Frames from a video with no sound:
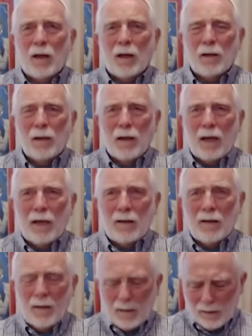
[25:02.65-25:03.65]
Let
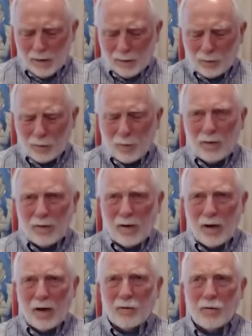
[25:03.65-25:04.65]
this
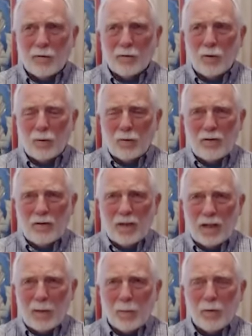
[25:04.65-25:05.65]
quintessence go
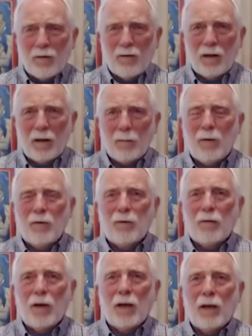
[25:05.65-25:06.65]
deep, deep
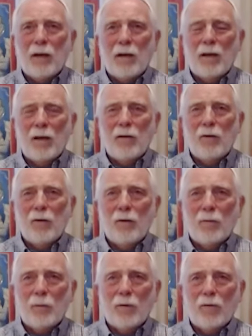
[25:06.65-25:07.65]
inside and do
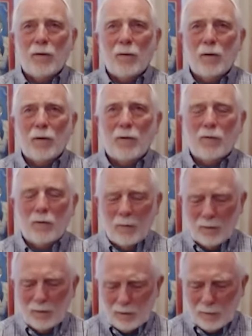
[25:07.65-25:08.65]
its perfect work. So
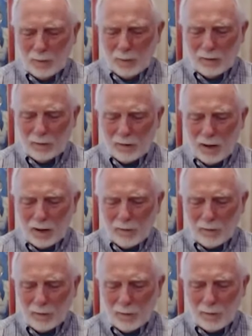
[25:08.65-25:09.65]
we'll just be silent
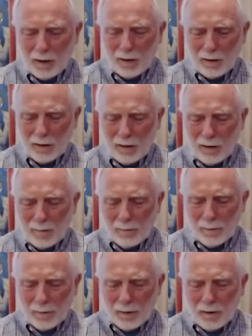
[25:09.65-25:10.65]
for a minute
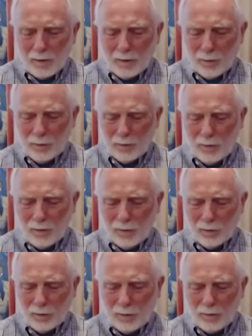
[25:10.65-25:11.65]
and do, do
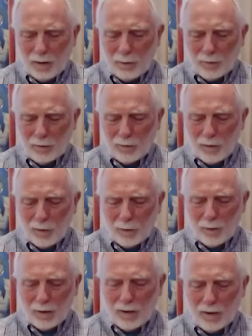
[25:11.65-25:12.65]
some deep, slow
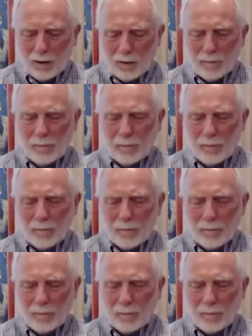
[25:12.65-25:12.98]
breathing.